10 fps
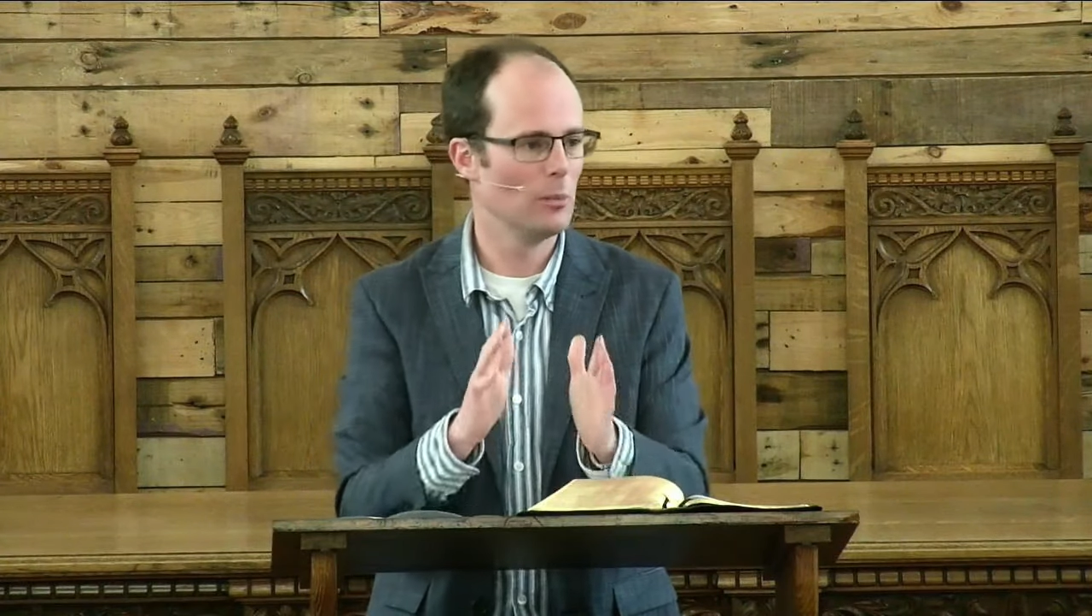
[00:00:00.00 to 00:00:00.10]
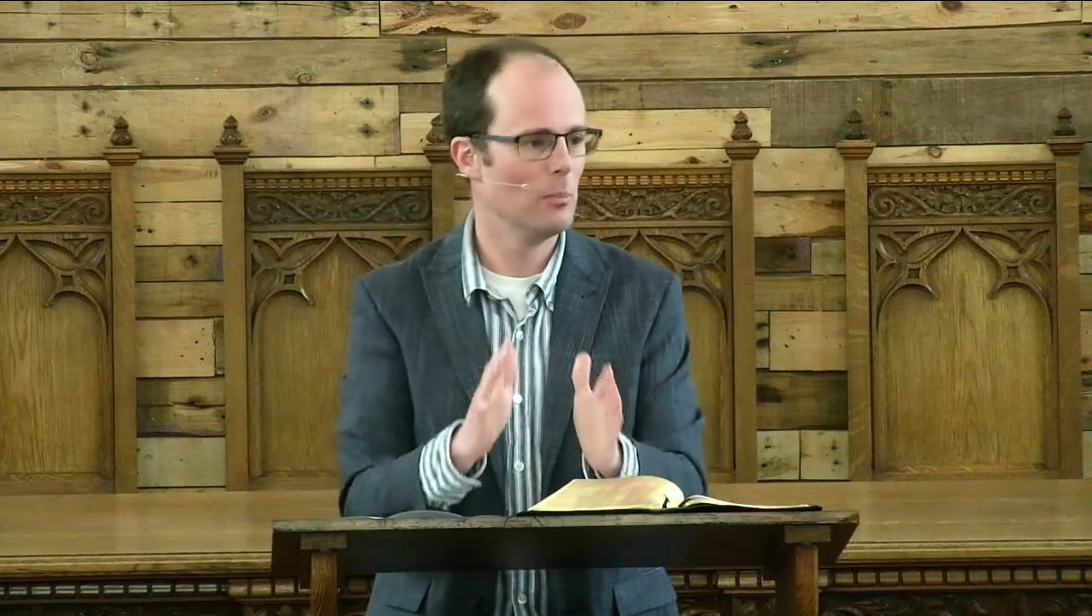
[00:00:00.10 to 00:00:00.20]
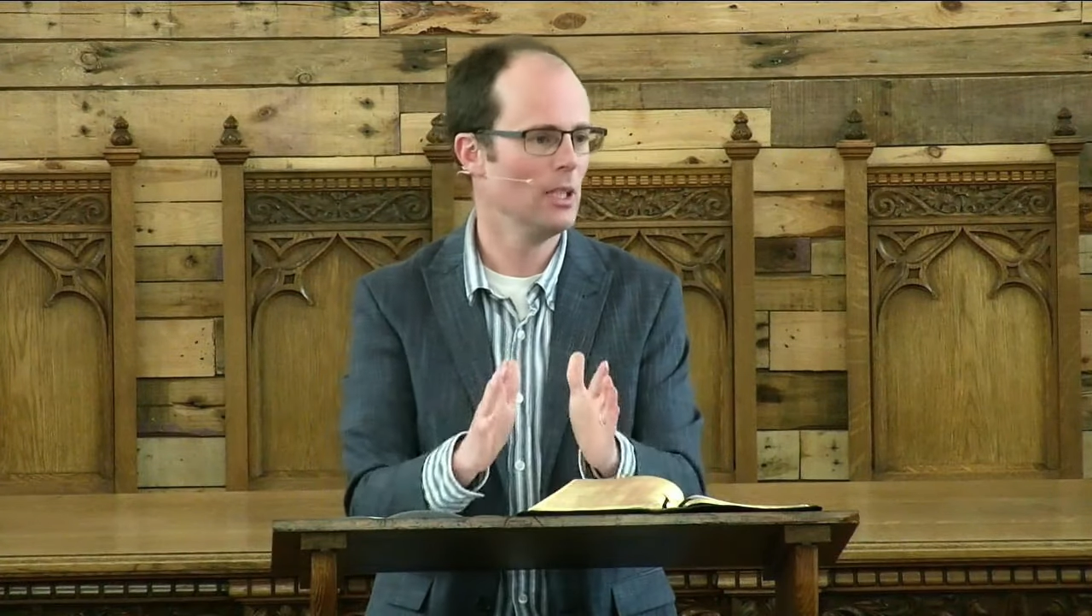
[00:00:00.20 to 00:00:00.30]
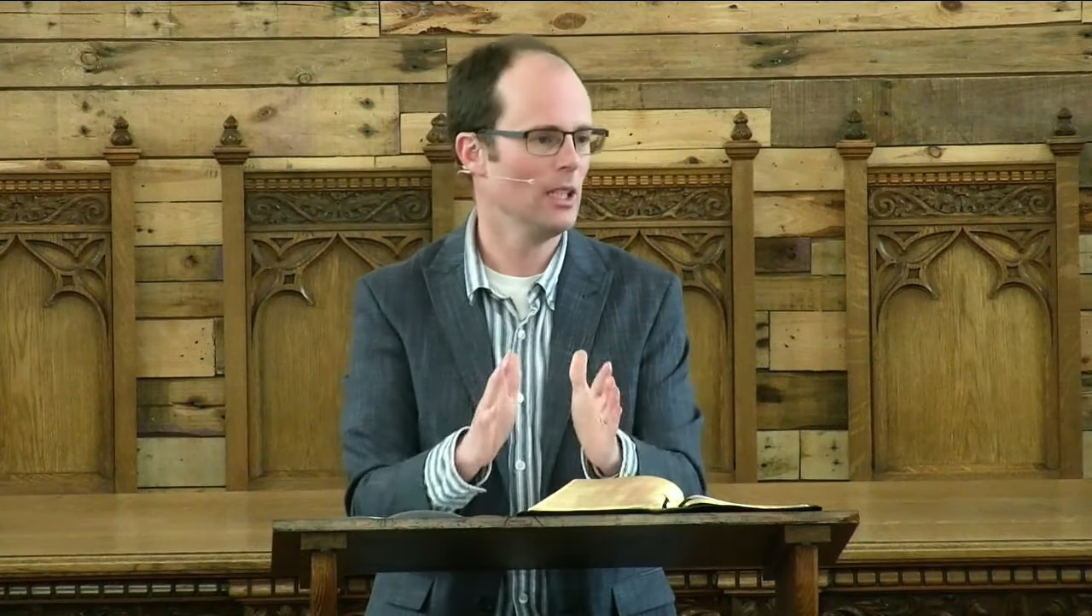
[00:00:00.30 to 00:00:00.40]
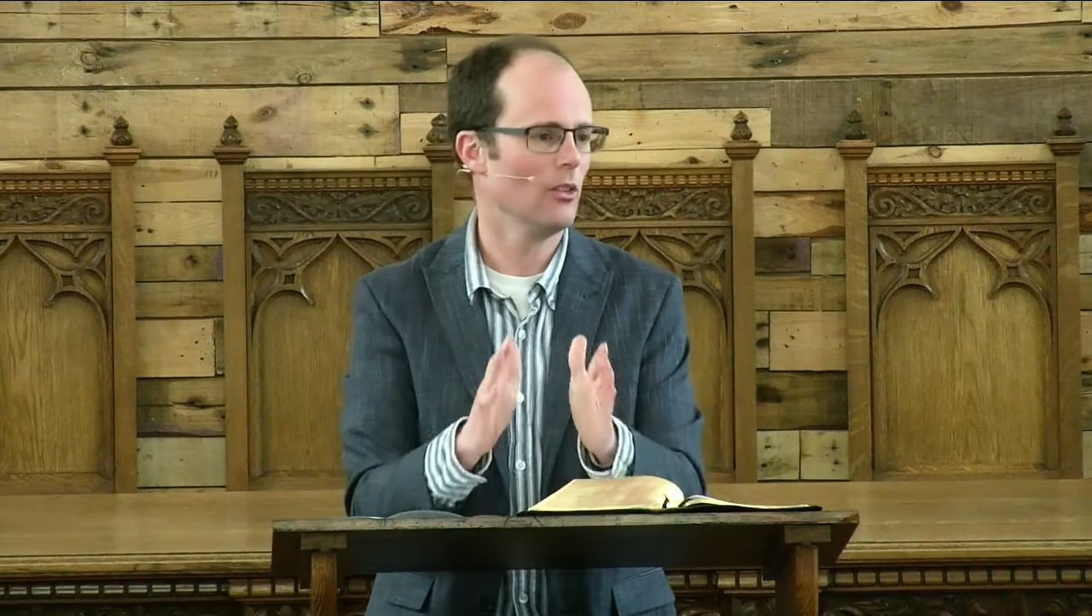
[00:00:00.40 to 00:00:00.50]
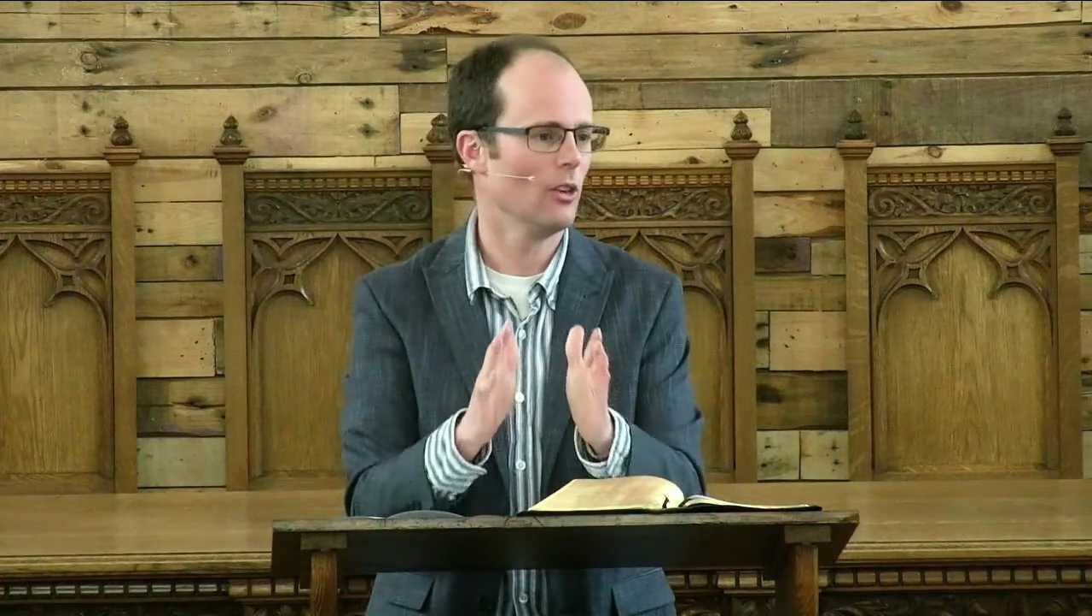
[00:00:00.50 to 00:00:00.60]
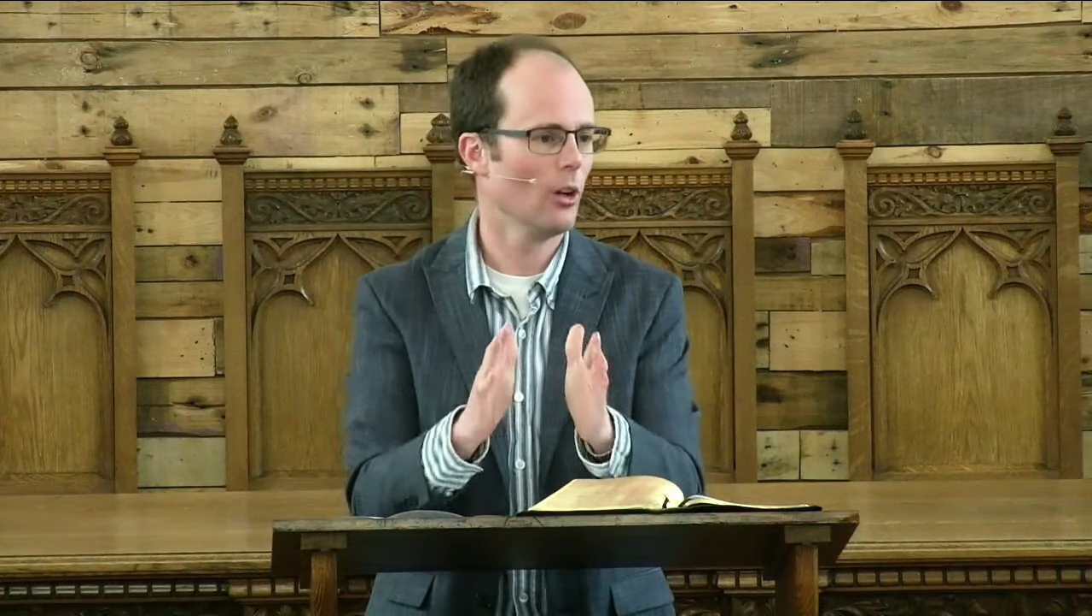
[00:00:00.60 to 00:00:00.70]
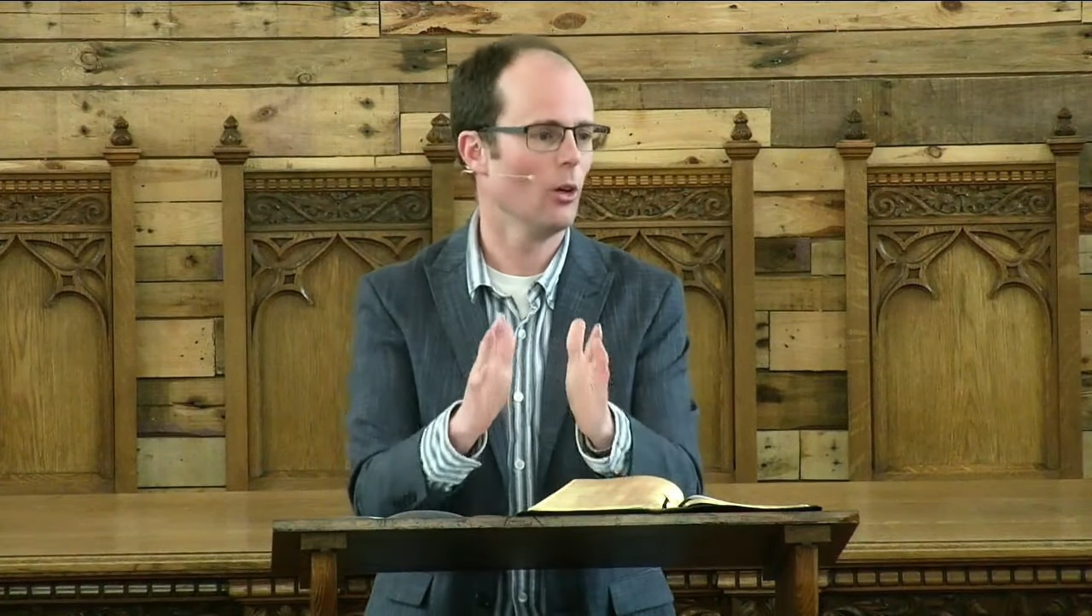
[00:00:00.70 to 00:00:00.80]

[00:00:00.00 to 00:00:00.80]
To meet the